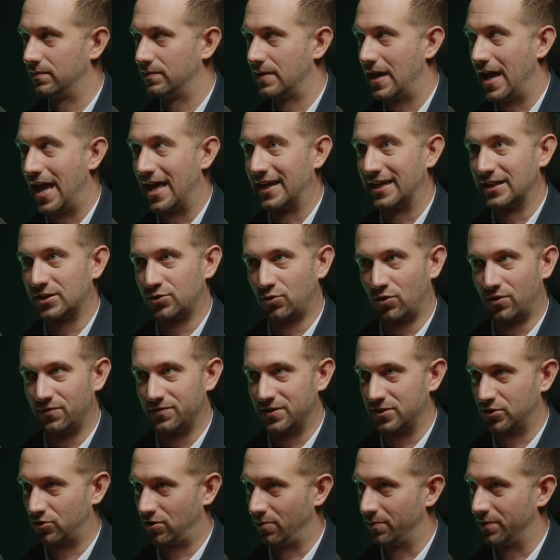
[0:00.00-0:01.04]
any sort of
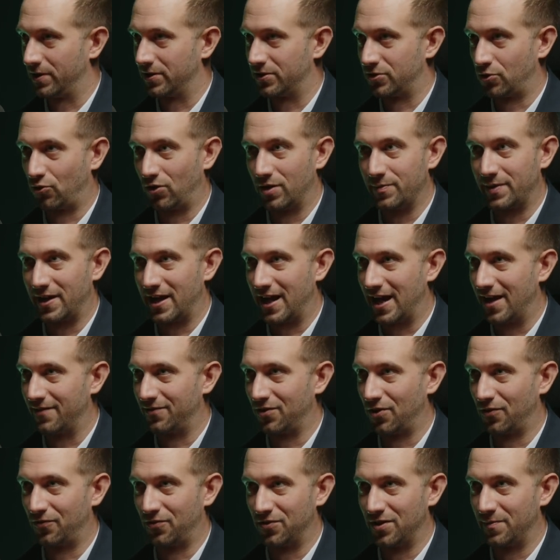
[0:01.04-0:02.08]
discriminatory
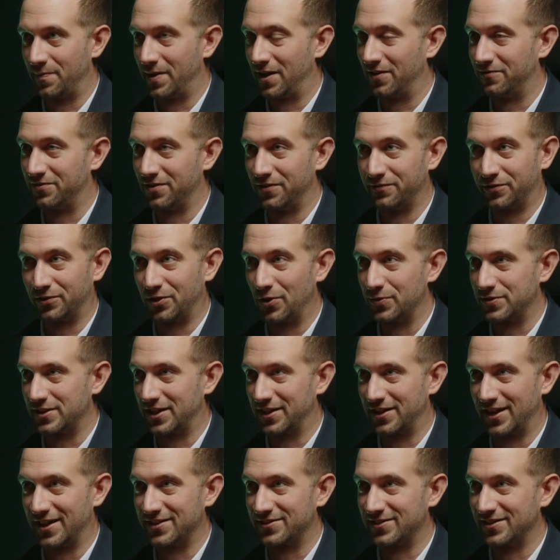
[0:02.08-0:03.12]
behavior for the benefit of
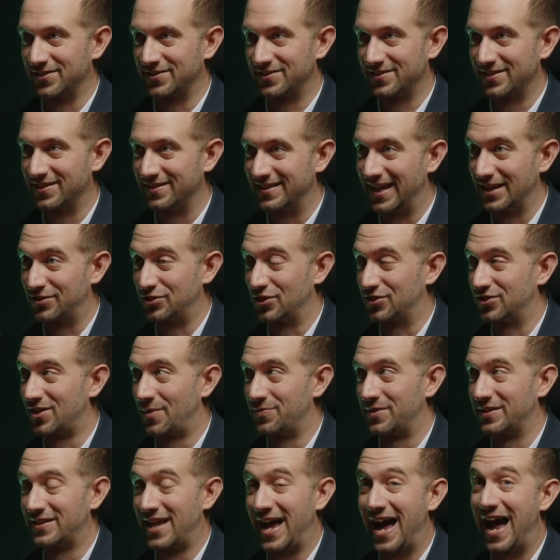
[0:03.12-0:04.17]
closing cases? That's just
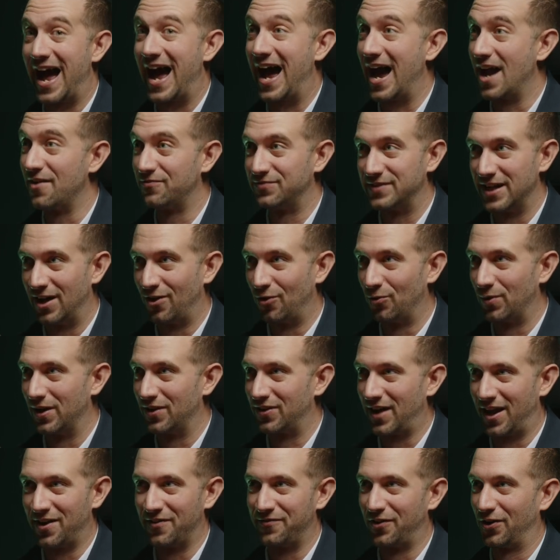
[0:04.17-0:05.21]
something that I've dealt
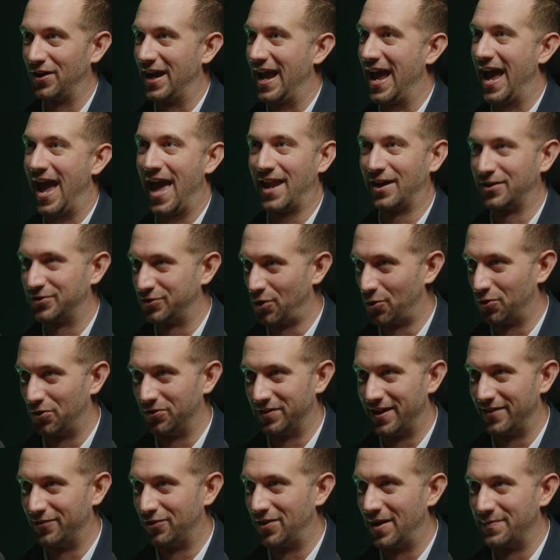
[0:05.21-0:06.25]
with on a very anecdotal
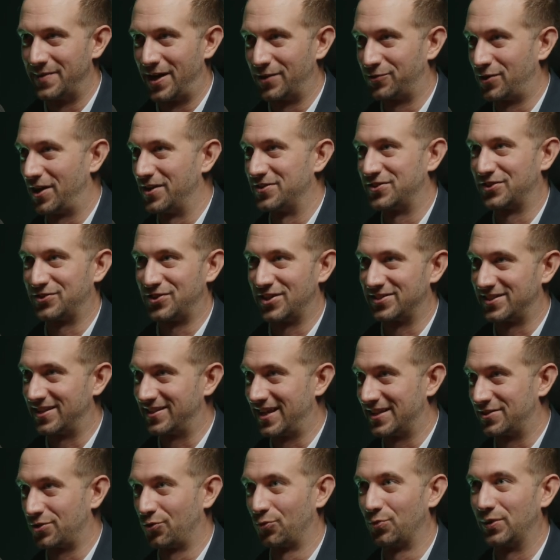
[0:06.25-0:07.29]
level. I'm not trying to suggest that
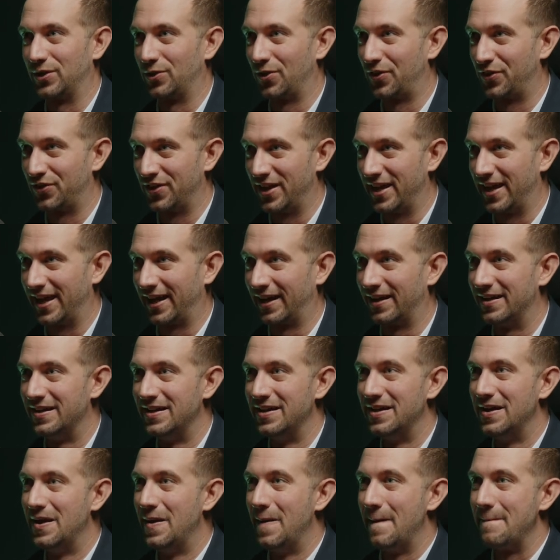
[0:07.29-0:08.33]
that's a real thing.
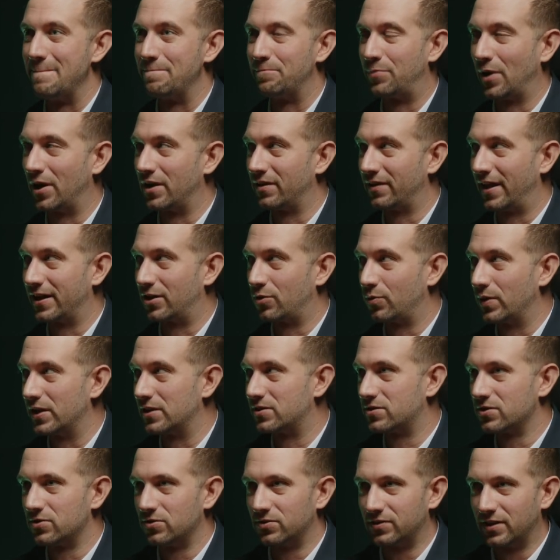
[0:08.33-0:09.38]
Yeah. But like we
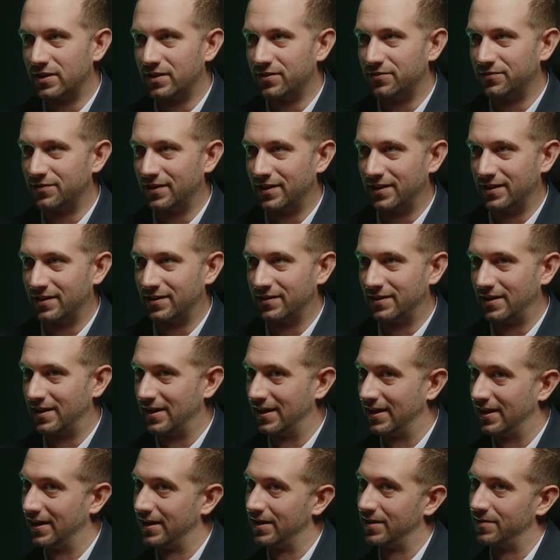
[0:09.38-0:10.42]
do live in
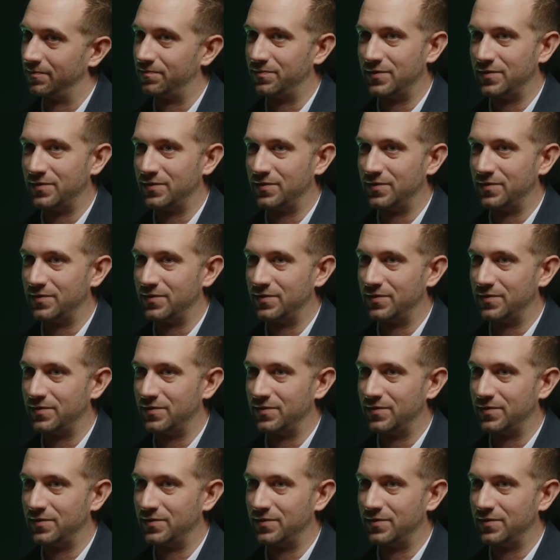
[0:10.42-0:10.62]
a